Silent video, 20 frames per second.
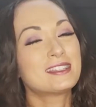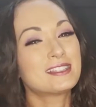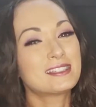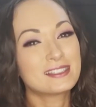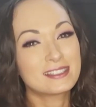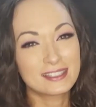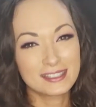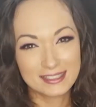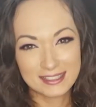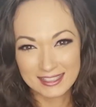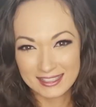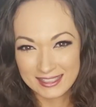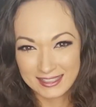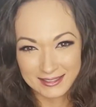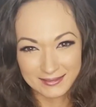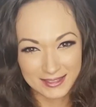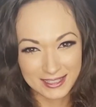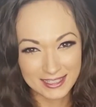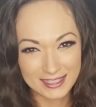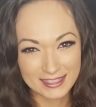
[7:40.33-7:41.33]
is just the
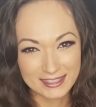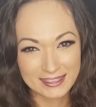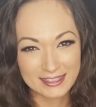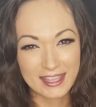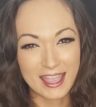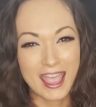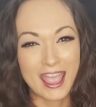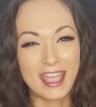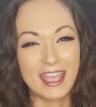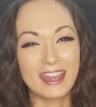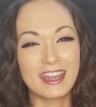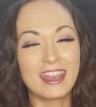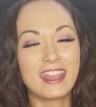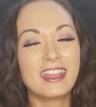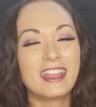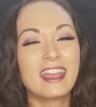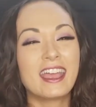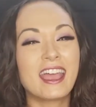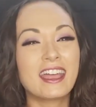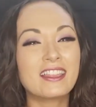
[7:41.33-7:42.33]
sweetest, and
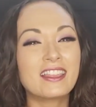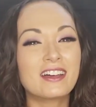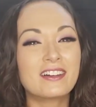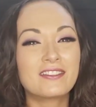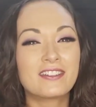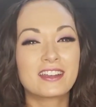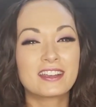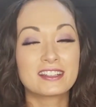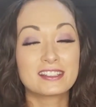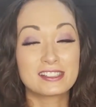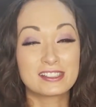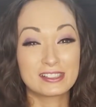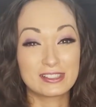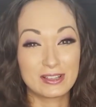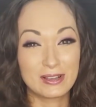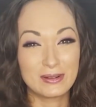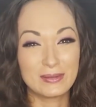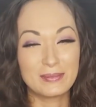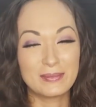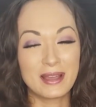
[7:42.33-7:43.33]
I love her
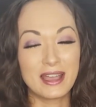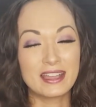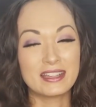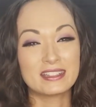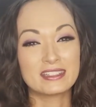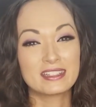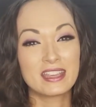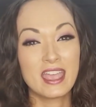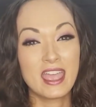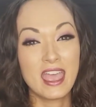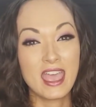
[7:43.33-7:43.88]
so much.